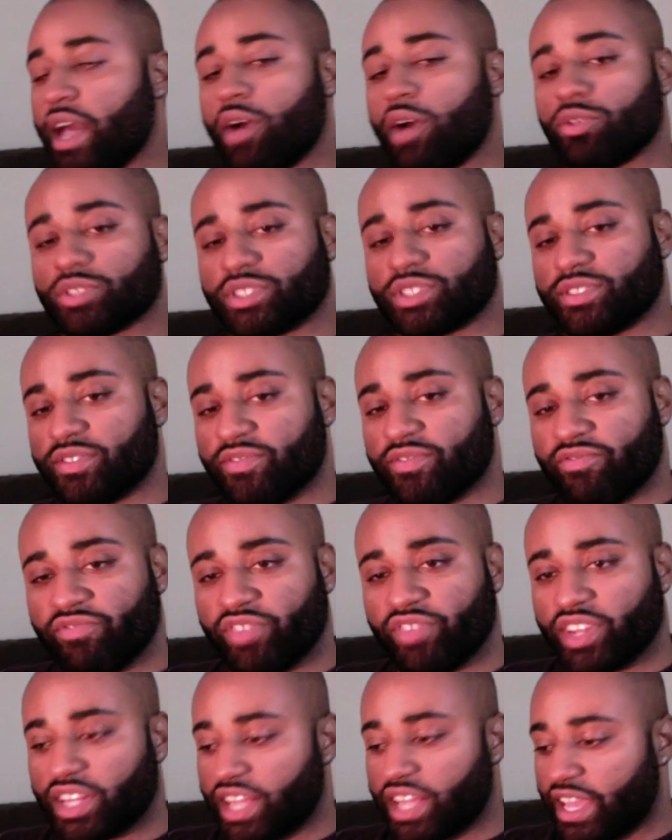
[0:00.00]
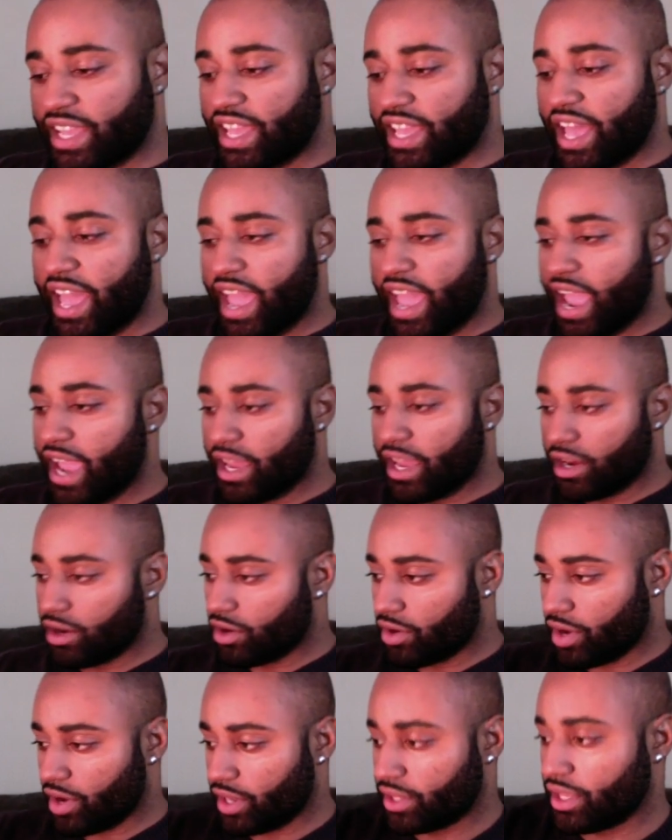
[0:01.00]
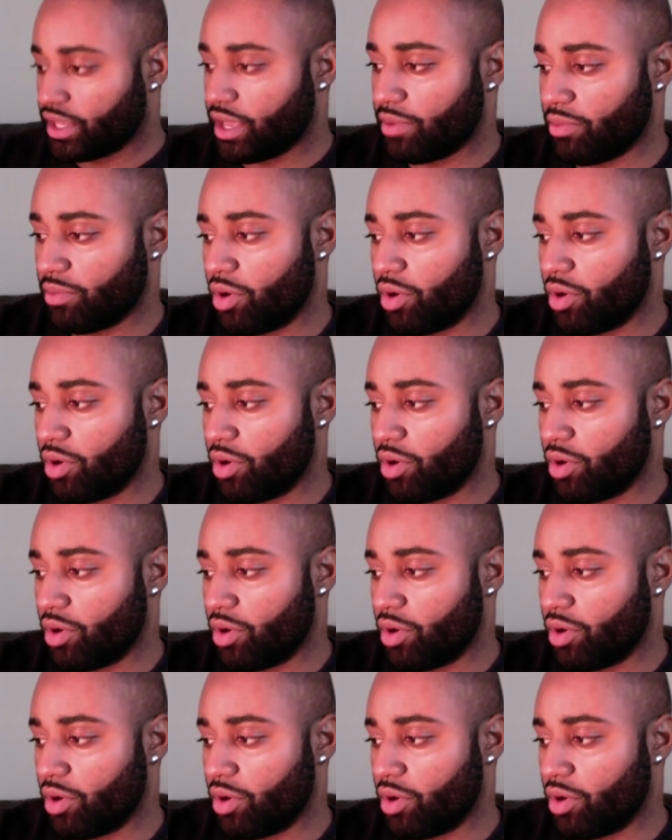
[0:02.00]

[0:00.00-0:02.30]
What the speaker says: was feeling like I hated her at that